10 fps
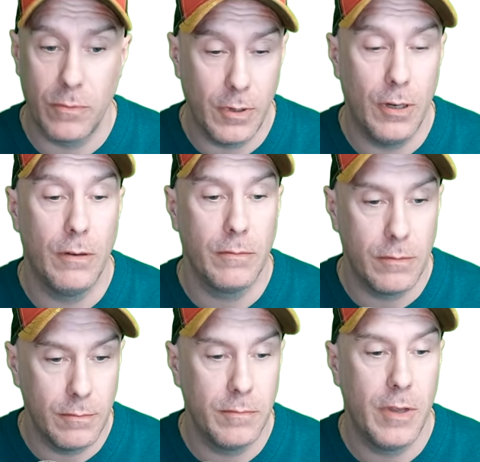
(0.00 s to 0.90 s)
you know,
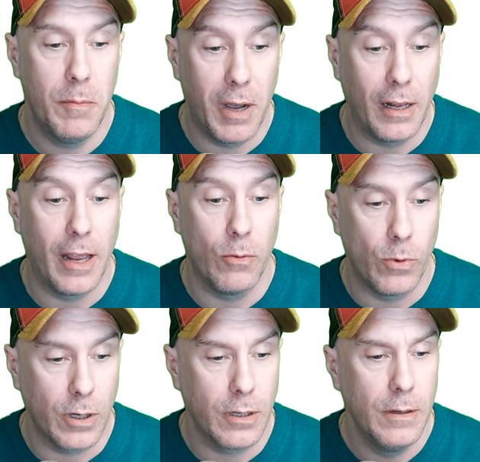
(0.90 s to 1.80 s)
in my line of
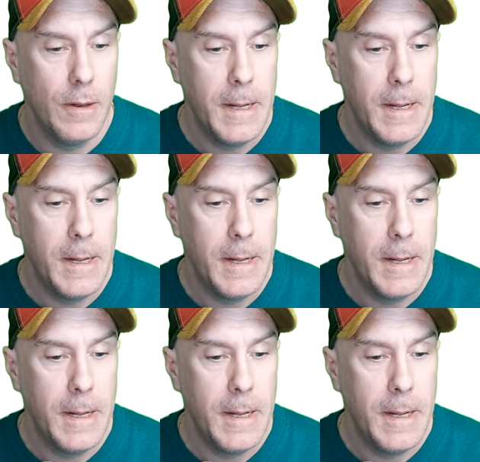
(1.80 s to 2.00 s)
work.